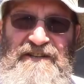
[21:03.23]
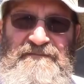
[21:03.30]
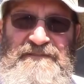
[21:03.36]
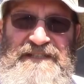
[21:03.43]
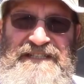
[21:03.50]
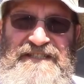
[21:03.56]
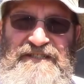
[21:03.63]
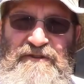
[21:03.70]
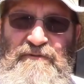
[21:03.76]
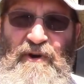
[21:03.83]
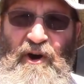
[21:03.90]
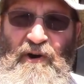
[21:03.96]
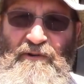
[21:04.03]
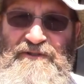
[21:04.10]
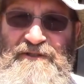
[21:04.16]
to be too
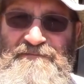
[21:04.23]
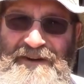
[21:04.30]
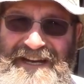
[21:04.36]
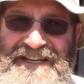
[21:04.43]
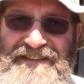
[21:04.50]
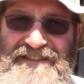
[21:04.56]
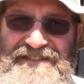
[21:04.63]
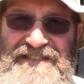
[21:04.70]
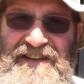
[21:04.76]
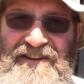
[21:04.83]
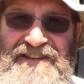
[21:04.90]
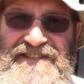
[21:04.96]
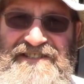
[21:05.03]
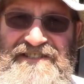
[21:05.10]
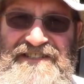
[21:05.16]
hot to paint the
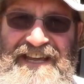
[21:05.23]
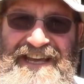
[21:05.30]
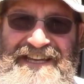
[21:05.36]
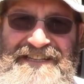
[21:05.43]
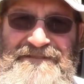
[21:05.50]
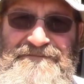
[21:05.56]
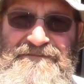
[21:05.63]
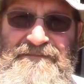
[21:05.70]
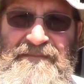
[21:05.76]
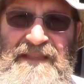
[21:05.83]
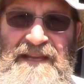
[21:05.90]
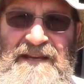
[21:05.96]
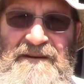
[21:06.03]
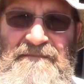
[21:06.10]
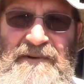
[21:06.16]
side today,
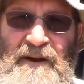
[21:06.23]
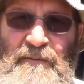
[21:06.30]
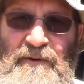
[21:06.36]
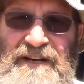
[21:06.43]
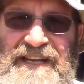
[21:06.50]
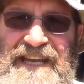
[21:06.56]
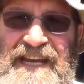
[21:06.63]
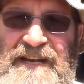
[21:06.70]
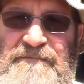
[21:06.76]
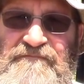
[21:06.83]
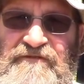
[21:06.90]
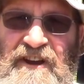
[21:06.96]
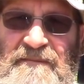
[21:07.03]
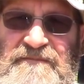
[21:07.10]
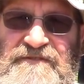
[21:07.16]
but I want to get it
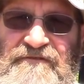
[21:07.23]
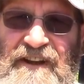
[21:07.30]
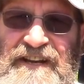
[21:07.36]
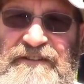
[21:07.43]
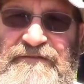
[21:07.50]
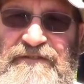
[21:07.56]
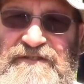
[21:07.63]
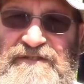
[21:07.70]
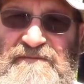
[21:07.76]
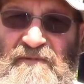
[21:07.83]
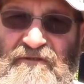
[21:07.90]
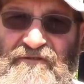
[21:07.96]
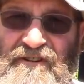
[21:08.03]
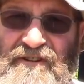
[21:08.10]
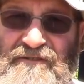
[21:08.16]
prepped ready for
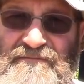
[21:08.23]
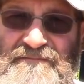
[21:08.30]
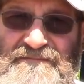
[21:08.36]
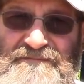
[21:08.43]
tomorrow.